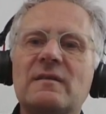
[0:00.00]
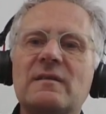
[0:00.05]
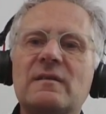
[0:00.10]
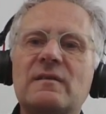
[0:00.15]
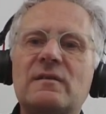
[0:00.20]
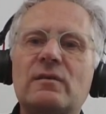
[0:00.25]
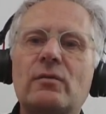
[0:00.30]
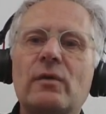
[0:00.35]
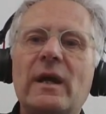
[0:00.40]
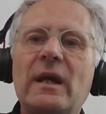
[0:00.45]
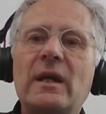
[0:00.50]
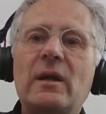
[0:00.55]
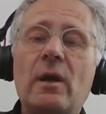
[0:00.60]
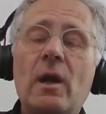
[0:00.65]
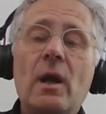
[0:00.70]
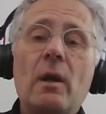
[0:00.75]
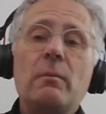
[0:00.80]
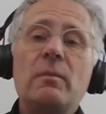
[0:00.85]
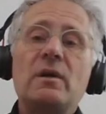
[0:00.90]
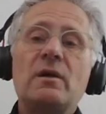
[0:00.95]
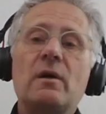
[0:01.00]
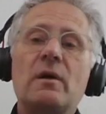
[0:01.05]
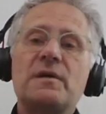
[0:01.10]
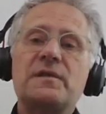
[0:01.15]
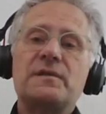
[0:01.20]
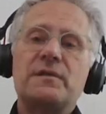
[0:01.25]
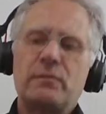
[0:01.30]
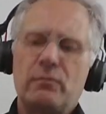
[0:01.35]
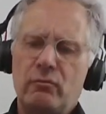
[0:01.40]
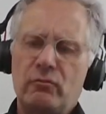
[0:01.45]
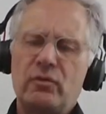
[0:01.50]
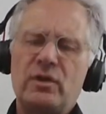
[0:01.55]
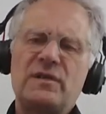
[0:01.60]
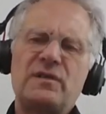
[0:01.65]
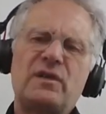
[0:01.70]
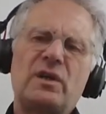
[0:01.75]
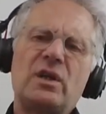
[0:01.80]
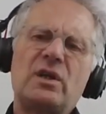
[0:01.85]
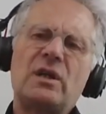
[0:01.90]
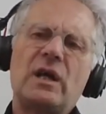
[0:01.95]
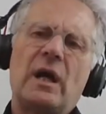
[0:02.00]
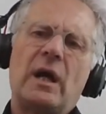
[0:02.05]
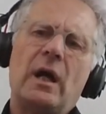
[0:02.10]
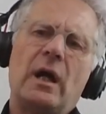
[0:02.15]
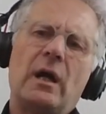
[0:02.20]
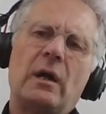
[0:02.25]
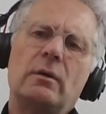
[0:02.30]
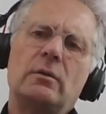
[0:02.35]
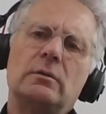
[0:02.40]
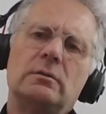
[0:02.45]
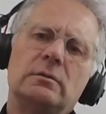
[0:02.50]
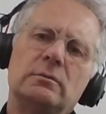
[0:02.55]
It's great because this guitar,